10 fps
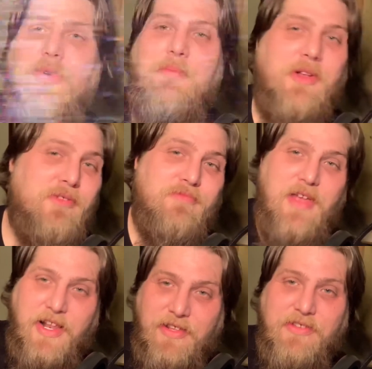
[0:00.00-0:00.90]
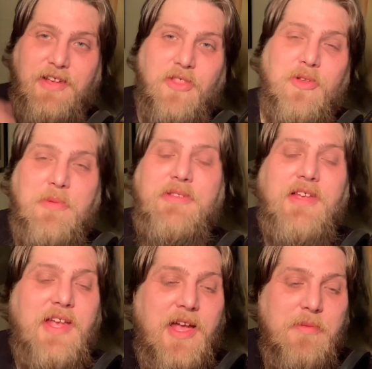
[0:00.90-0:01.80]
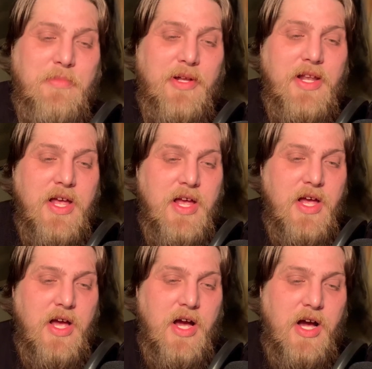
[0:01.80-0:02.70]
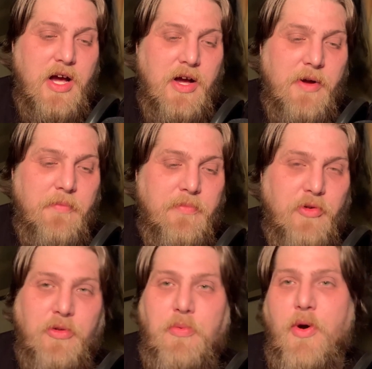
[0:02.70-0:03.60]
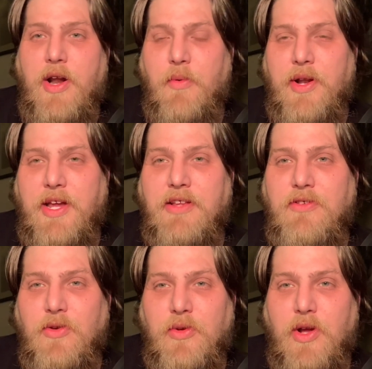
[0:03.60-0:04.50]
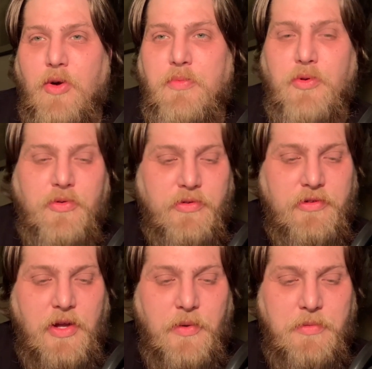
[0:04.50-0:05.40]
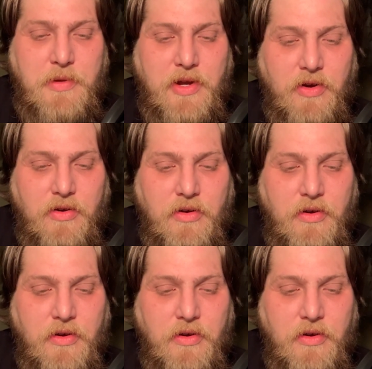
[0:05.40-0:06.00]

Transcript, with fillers: I'm gonna edit this together the best I can. But um, there's a point I want to get to, and I hope you'll stay with me here.